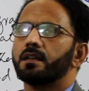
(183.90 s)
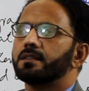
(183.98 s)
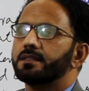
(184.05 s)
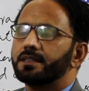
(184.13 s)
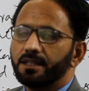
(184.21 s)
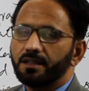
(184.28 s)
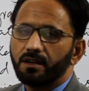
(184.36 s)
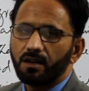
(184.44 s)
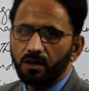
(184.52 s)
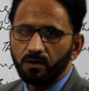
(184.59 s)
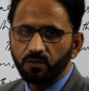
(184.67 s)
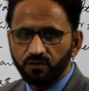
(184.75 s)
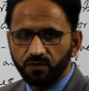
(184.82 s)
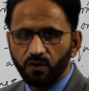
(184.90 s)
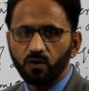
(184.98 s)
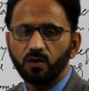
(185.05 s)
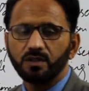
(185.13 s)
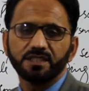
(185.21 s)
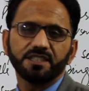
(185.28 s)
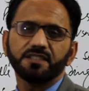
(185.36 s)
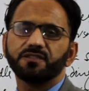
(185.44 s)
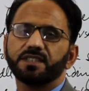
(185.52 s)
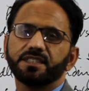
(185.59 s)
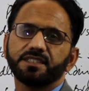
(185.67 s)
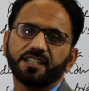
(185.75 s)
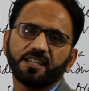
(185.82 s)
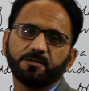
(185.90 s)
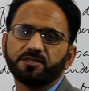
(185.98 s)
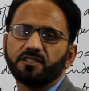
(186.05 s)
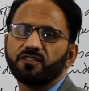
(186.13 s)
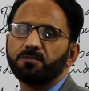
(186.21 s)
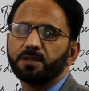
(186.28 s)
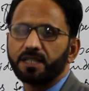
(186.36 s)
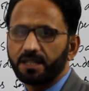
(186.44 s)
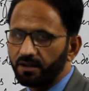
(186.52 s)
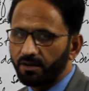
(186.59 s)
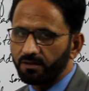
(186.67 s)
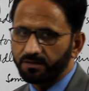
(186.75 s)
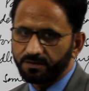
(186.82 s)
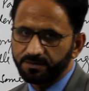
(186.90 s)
There are four different types of a paragraph.